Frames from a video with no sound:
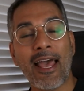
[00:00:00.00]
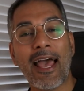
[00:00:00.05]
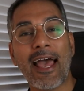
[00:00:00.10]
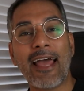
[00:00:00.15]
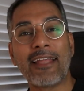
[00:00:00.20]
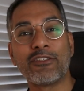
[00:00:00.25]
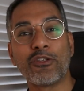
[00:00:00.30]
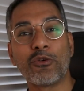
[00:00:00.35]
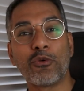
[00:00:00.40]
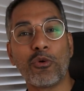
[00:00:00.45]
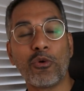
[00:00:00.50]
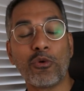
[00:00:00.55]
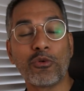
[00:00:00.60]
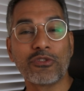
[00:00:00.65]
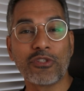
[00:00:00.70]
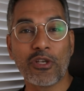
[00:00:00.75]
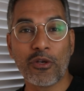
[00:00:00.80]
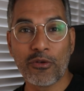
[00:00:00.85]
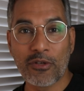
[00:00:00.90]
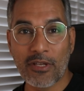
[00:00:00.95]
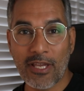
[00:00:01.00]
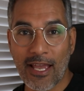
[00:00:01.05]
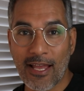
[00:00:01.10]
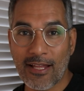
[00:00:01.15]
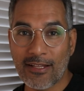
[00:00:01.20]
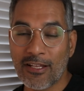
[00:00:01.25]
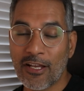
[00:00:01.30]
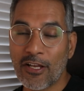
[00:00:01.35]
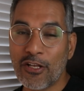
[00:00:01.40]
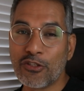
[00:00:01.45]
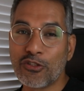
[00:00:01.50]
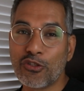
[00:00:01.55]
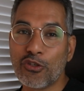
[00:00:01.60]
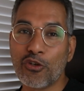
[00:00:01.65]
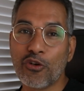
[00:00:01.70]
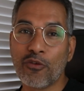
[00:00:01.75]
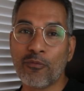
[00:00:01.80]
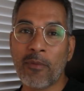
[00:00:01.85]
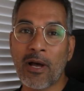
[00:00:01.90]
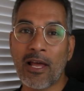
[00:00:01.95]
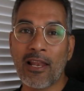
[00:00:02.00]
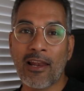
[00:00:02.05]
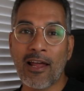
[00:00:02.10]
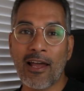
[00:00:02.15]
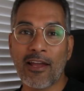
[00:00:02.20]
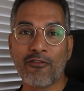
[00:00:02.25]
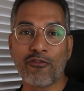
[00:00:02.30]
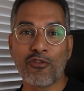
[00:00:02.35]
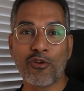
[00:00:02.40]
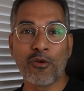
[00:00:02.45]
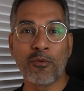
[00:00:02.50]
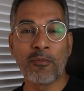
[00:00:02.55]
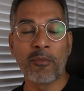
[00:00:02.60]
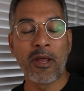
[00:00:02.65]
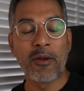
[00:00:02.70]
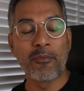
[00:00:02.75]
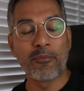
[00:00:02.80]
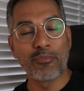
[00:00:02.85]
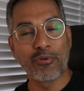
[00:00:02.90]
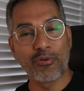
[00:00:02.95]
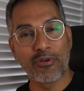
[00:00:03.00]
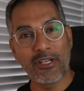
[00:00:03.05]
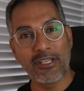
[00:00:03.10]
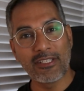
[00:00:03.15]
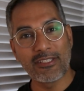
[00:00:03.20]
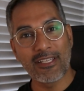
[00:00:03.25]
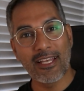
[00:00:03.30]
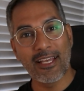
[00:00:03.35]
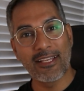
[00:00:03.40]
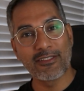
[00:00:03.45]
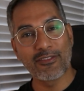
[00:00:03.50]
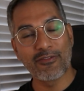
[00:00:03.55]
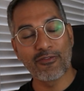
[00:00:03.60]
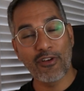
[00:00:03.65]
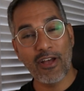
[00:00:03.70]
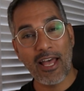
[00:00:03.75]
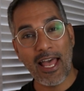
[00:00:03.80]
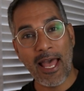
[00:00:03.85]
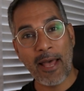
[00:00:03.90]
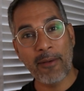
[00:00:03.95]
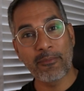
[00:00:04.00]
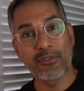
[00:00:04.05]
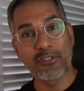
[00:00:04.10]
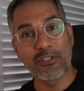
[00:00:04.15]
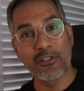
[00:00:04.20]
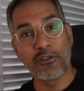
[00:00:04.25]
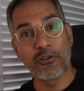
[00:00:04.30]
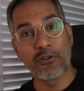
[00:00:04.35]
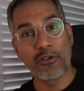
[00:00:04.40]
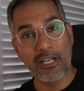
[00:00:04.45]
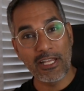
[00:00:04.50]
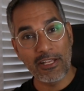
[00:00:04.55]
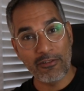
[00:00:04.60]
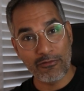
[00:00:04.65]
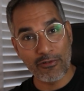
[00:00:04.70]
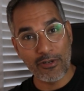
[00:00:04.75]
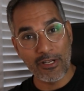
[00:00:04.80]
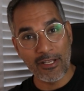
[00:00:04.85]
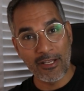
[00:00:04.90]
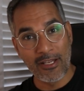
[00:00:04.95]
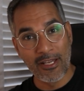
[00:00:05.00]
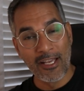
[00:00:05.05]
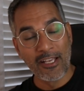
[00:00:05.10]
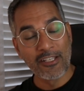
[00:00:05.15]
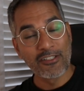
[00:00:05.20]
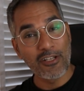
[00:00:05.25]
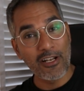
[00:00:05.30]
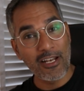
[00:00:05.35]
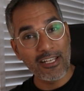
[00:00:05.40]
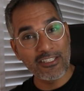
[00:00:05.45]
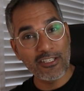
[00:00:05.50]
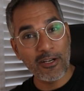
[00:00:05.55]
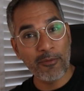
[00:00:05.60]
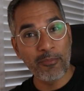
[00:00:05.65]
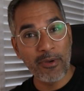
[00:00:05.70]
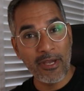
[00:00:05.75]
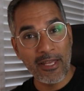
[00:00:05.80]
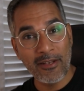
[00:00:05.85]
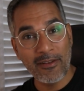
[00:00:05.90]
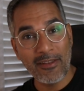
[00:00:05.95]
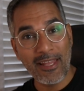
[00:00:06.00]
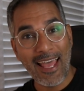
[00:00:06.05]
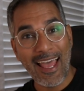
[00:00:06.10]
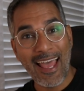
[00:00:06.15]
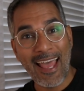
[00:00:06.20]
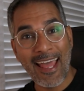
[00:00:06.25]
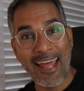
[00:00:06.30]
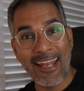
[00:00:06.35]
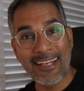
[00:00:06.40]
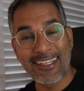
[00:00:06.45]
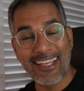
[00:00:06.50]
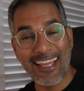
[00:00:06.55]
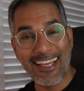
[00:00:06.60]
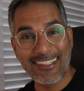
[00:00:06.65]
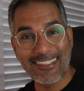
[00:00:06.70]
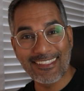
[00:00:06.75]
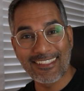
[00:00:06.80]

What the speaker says: and you'll also get 2 of my Lightroom presets for absolutely free. So let's jump in and get